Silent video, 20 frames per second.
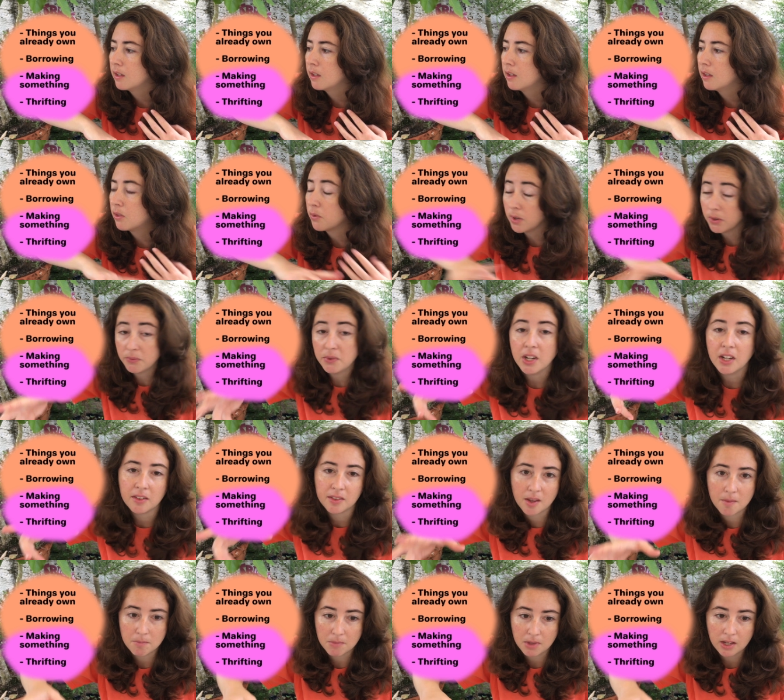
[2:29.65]
thrifting
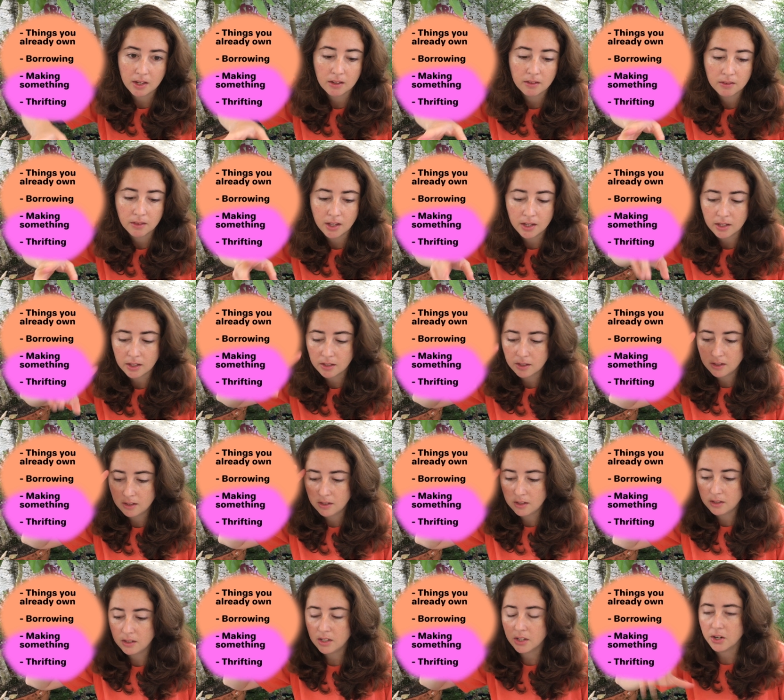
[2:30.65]
something, like,
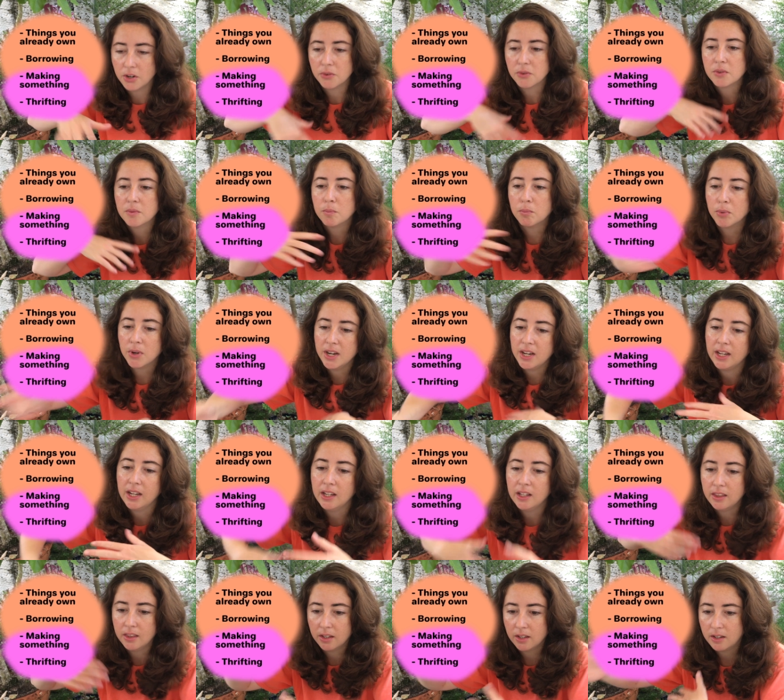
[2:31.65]

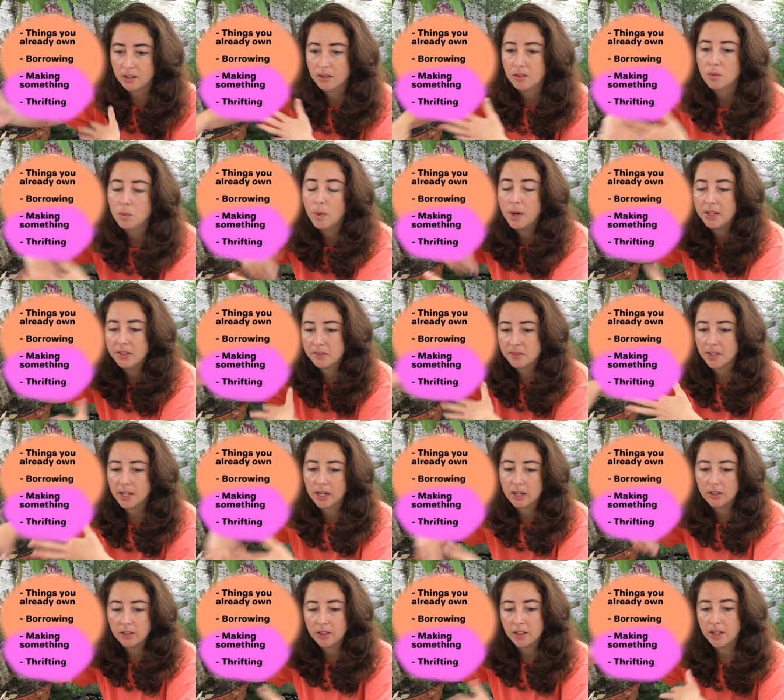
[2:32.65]
breaking the waste
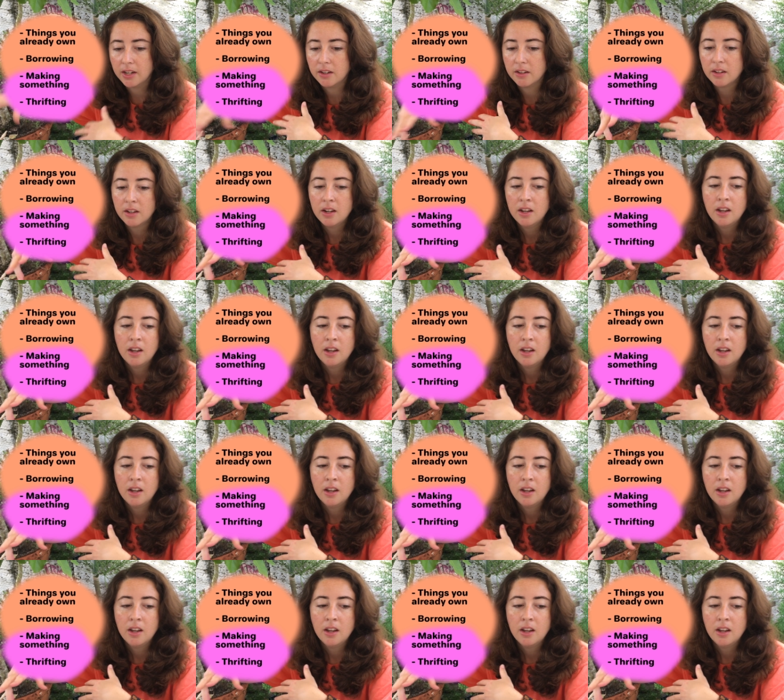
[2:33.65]
cycle and